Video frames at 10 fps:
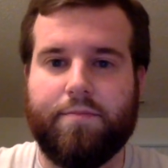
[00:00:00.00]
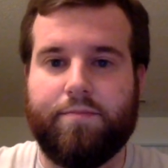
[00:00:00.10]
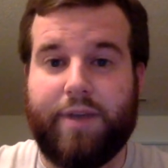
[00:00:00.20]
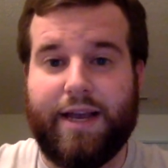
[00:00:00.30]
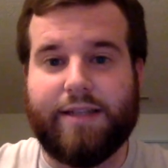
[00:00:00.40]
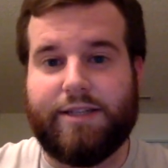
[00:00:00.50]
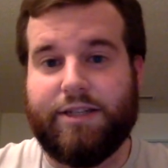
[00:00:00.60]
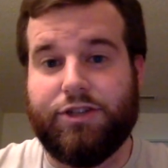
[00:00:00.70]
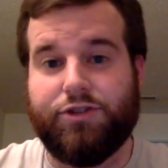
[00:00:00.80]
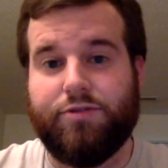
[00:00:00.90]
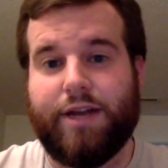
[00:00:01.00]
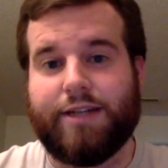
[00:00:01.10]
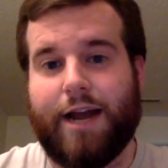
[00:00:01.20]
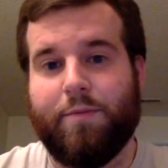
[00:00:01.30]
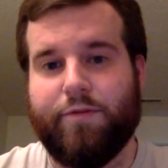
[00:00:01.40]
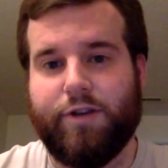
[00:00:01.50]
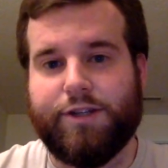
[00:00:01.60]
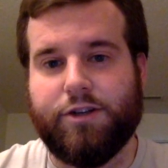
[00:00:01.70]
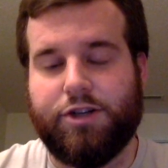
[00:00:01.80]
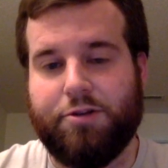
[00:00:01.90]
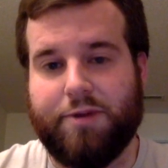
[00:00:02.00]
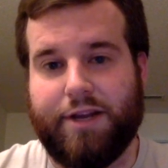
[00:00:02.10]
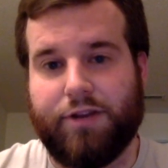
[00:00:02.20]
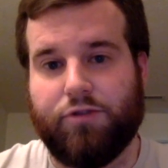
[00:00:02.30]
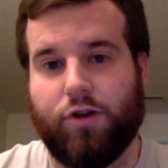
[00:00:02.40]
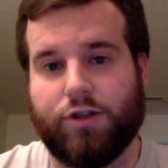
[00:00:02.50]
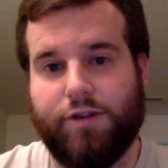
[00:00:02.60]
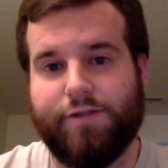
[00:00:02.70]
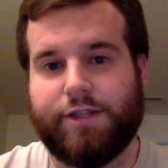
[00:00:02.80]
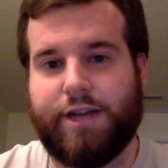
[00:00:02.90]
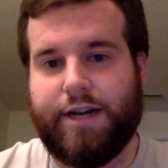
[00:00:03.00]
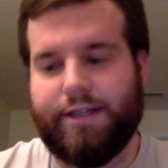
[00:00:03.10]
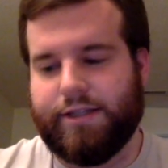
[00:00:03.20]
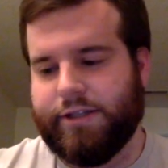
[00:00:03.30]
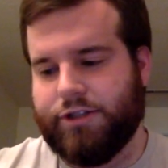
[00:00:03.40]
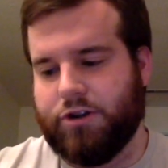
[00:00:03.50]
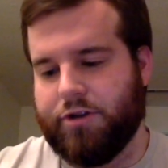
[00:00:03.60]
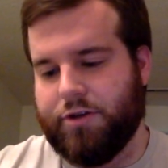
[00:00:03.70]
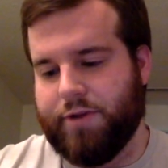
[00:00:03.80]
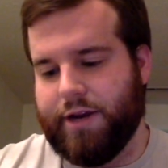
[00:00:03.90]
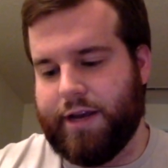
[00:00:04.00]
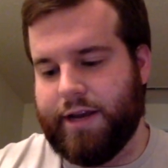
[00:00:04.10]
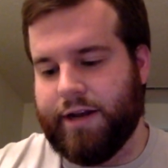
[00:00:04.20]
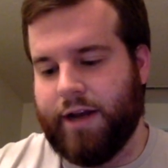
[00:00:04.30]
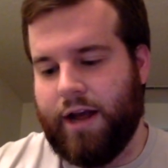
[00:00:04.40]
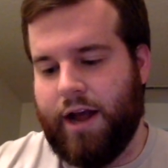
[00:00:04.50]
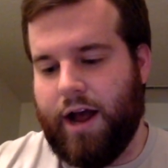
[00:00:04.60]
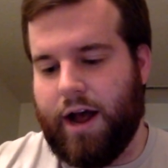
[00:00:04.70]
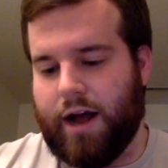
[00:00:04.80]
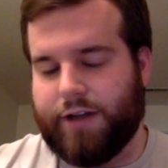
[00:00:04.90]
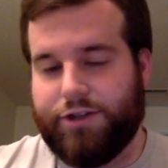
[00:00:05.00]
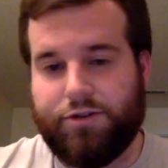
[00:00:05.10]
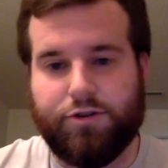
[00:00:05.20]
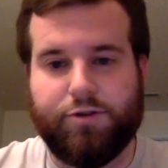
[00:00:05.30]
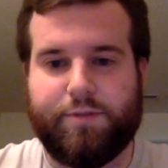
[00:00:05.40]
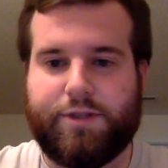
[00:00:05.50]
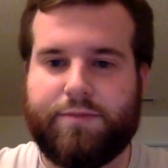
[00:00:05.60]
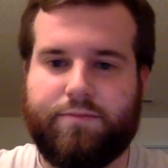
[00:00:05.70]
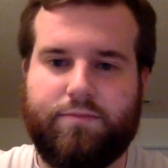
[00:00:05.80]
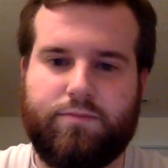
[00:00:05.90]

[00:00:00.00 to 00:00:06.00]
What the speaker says: because to do that type of research, you would need crossover studies. So you would need two groups.